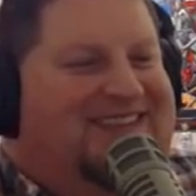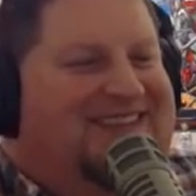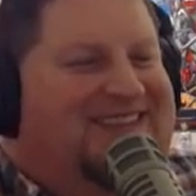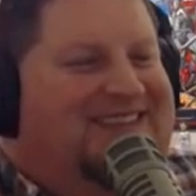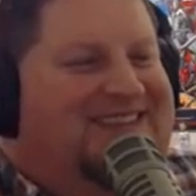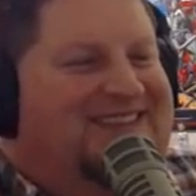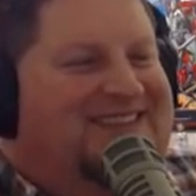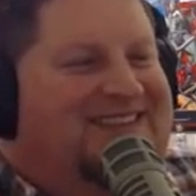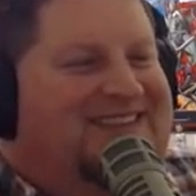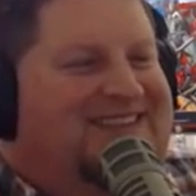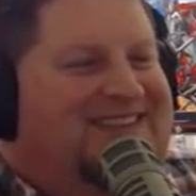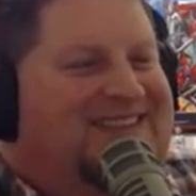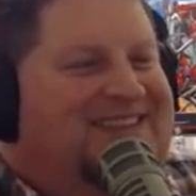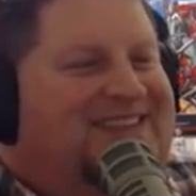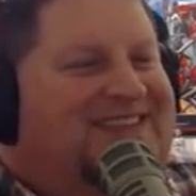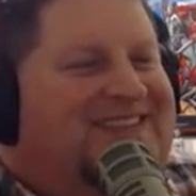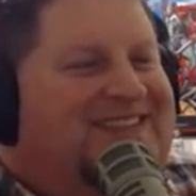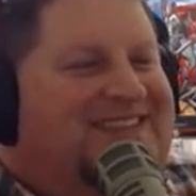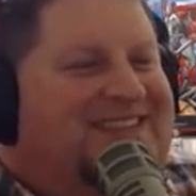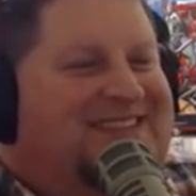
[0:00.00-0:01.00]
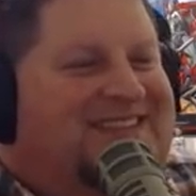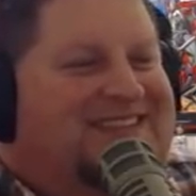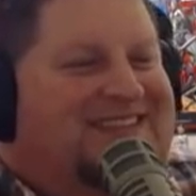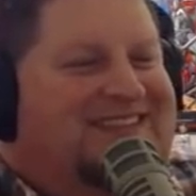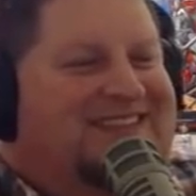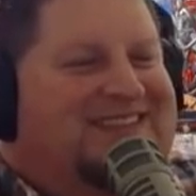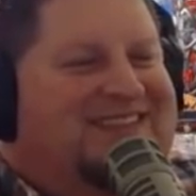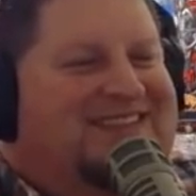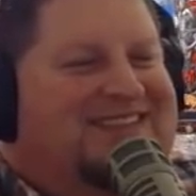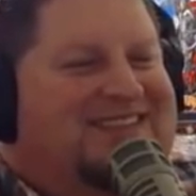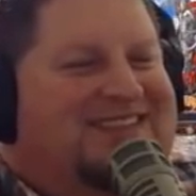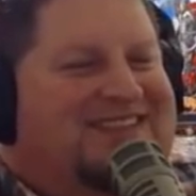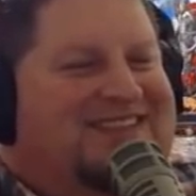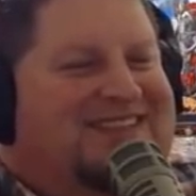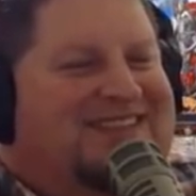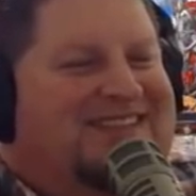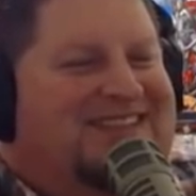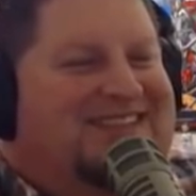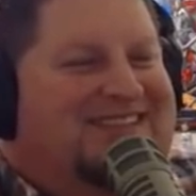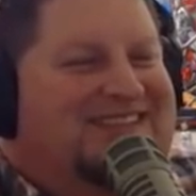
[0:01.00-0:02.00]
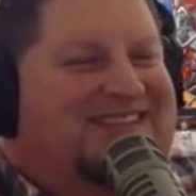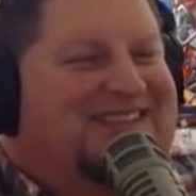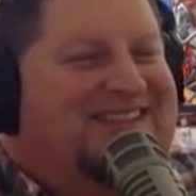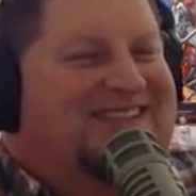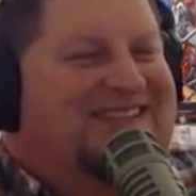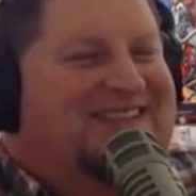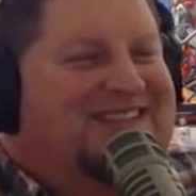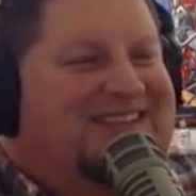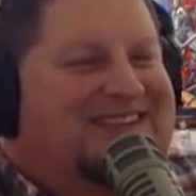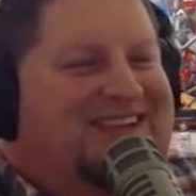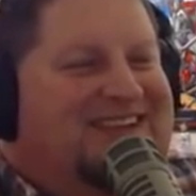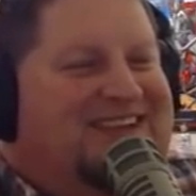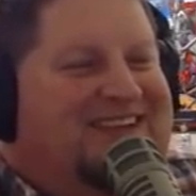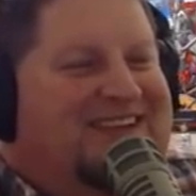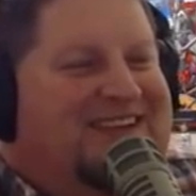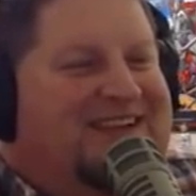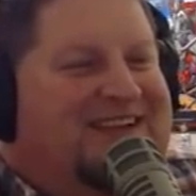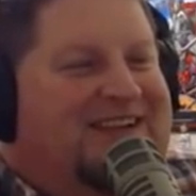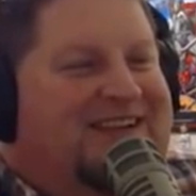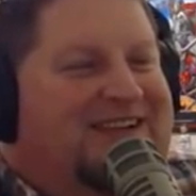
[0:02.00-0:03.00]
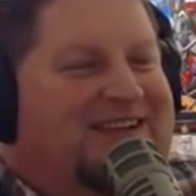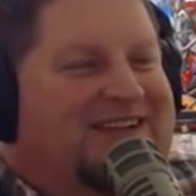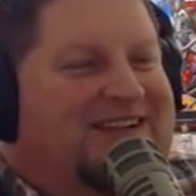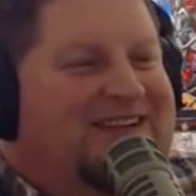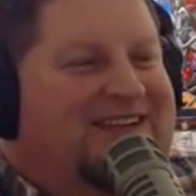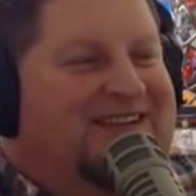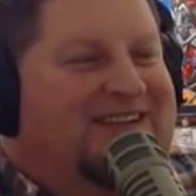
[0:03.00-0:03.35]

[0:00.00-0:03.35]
[no speech]